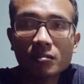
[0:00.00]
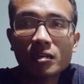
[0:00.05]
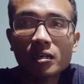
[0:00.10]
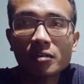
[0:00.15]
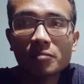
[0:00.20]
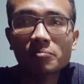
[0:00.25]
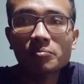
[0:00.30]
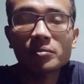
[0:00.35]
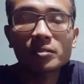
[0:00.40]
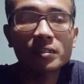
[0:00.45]

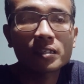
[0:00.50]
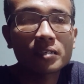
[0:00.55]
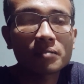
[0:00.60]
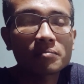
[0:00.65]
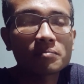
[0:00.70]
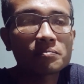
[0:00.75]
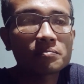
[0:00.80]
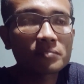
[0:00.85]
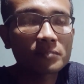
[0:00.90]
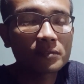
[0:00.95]

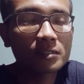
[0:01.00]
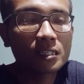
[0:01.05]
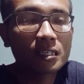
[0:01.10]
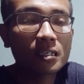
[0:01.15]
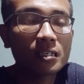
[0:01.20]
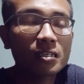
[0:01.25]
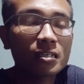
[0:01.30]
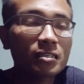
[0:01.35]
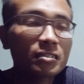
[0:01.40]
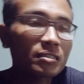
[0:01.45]
RPM
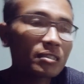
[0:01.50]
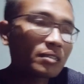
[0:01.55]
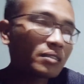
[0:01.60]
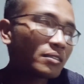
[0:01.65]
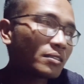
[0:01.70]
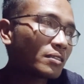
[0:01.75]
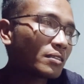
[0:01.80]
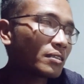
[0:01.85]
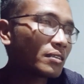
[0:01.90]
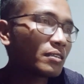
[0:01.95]
and
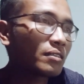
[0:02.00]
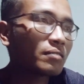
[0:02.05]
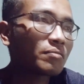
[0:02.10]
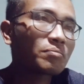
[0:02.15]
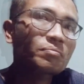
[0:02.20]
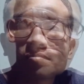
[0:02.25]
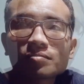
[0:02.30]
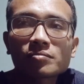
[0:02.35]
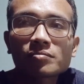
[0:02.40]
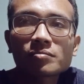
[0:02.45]
SSD
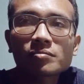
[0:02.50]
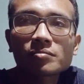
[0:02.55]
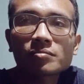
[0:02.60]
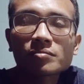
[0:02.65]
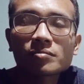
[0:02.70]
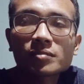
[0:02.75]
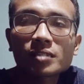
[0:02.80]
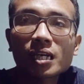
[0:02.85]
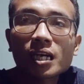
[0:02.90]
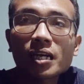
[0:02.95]

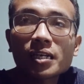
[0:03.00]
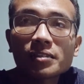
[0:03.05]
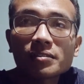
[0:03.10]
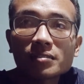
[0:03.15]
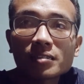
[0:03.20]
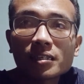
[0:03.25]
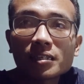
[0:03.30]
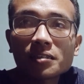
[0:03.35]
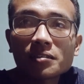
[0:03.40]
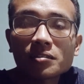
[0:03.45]

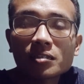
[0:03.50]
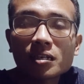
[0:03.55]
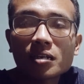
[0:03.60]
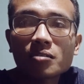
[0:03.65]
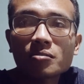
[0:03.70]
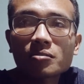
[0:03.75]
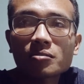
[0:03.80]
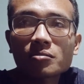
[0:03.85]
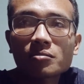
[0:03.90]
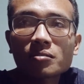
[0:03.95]

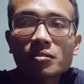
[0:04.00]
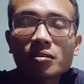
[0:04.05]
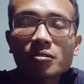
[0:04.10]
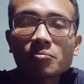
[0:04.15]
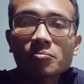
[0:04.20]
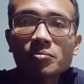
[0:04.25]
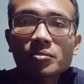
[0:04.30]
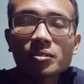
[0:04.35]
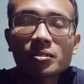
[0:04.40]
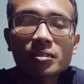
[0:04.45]
10,000
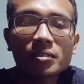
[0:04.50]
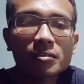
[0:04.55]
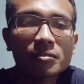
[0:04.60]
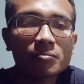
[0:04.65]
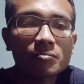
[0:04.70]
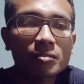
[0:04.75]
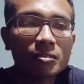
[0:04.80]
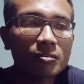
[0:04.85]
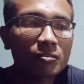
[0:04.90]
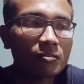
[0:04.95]

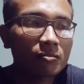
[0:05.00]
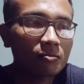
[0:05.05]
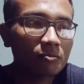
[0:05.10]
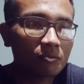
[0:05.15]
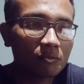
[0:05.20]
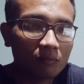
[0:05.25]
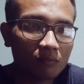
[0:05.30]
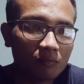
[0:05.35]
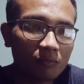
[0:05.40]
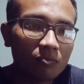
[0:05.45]
RPM, and
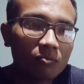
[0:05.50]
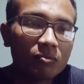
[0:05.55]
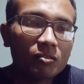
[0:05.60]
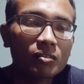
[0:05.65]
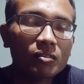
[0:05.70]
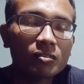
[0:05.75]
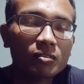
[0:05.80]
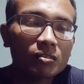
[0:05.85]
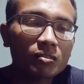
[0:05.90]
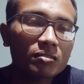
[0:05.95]

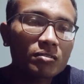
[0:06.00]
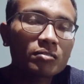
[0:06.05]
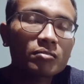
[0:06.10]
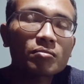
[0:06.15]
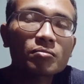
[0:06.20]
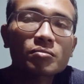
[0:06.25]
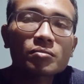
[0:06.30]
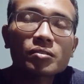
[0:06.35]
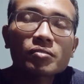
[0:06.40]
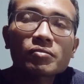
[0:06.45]

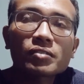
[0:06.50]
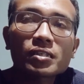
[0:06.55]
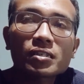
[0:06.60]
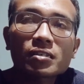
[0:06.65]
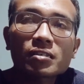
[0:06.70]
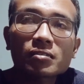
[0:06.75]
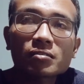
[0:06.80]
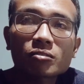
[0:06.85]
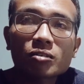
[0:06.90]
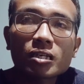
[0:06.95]
so even
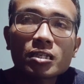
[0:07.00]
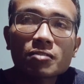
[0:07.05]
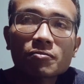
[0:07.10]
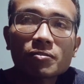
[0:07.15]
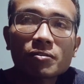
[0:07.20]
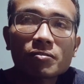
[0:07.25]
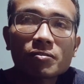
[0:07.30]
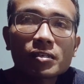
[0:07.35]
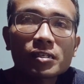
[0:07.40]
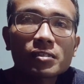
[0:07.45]
the
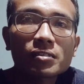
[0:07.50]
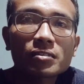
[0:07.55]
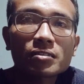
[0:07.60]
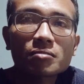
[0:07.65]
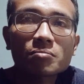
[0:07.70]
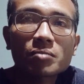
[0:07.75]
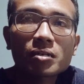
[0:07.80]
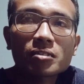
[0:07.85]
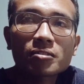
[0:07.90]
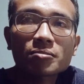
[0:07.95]
transfer rate
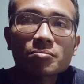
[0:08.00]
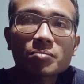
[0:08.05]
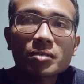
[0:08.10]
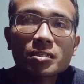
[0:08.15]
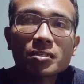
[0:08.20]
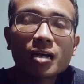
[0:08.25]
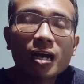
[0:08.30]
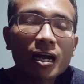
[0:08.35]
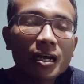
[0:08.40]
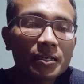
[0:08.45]
is much
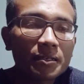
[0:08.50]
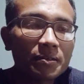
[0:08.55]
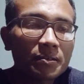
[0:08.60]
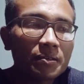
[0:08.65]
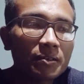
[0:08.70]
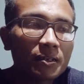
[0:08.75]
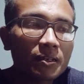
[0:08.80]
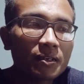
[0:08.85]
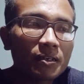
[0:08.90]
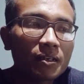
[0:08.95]
higher.
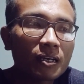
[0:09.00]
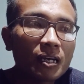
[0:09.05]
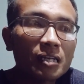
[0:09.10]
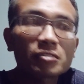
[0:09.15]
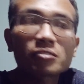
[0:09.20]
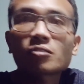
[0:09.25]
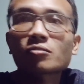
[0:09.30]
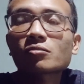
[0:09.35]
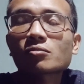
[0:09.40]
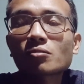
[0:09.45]

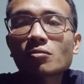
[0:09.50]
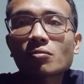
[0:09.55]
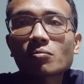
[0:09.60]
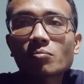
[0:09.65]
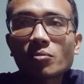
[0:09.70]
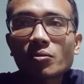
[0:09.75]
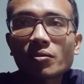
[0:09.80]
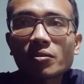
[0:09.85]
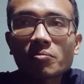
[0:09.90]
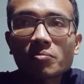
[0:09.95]
I'll not talk
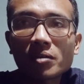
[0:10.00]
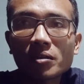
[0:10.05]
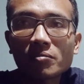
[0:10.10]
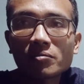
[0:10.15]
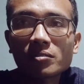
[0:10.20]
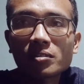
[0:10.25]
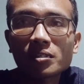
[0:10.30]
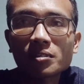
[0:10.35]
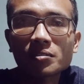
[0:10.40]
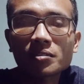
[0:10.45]
more
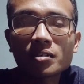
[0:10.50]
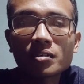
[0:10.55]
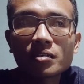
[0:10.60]
about that.